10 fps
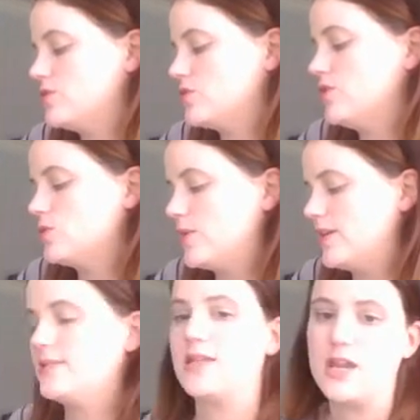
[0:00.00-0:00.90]
So this one
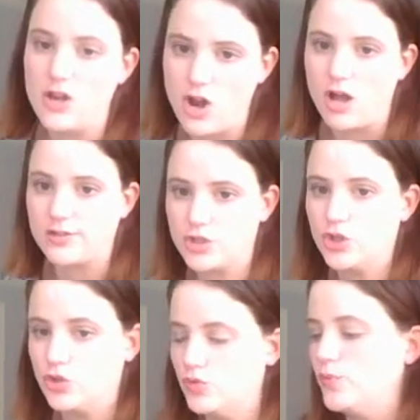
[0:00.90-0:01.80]
is not
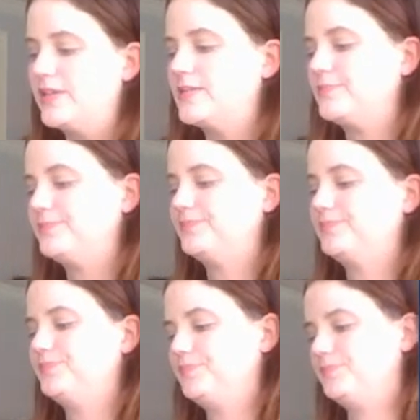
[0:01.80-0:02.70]
congruent.
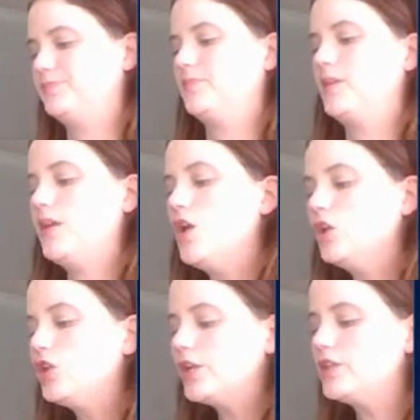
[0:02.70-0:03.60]

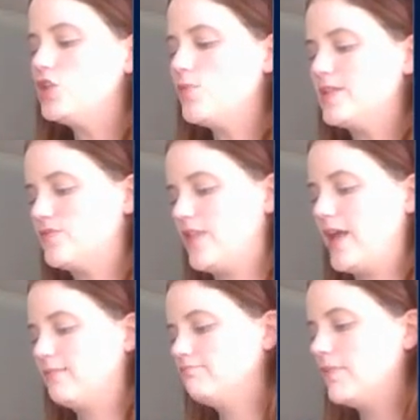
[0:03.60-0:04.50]
Look at the US
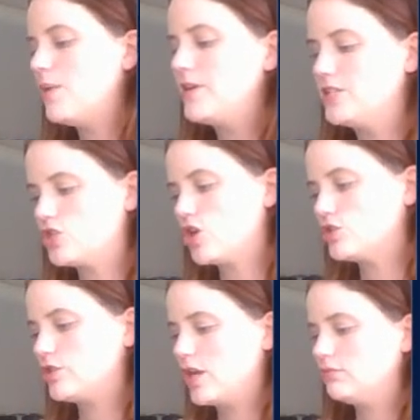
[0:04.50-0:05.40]
flag. How many stars
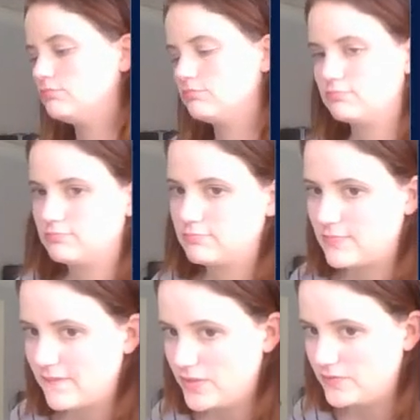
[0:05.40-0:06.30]
are there?
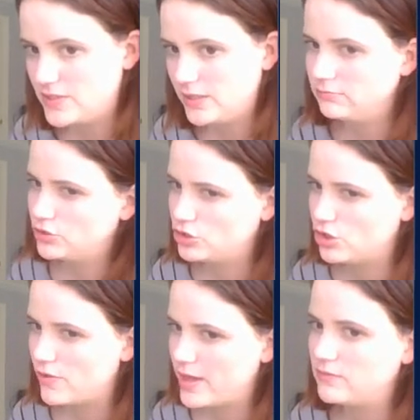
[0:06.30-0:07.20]
50. You should
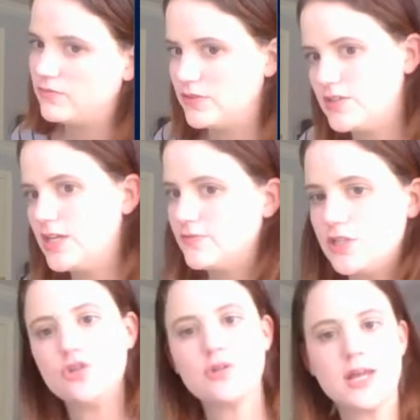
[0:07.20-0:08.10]
know that. 50 nifty,
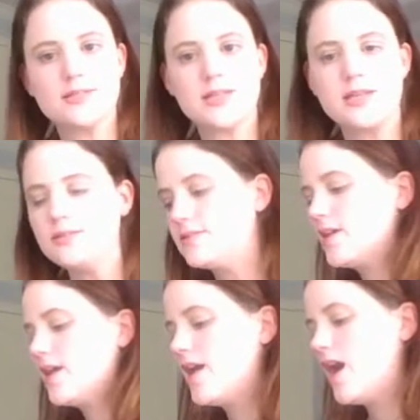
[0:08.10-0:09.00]
United States.
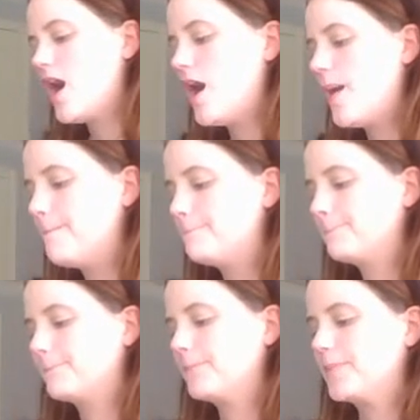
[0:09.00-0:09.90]

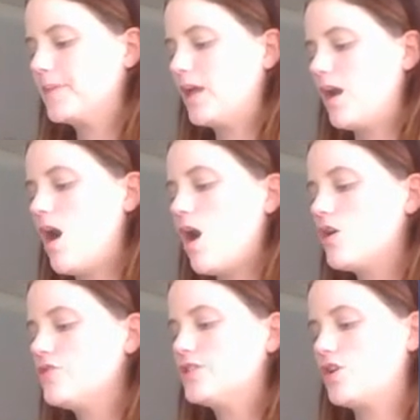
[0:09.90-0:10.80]

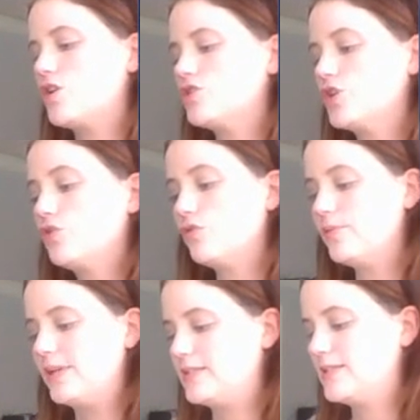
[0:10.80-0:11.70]
Are the stars
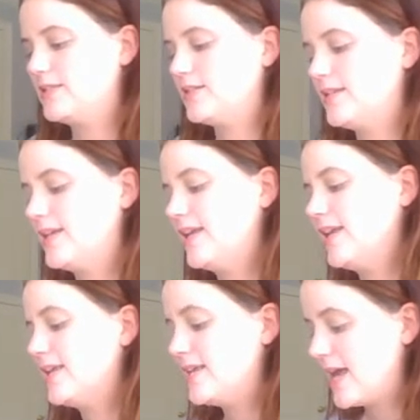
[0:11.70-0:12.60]
congruent?
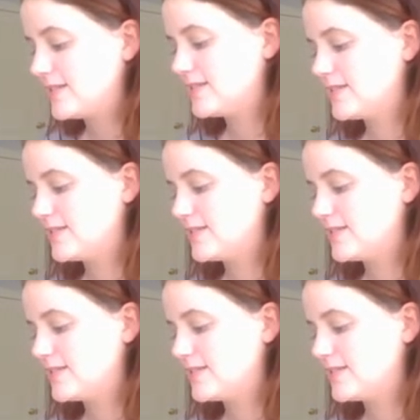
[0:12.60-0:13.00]
Yes.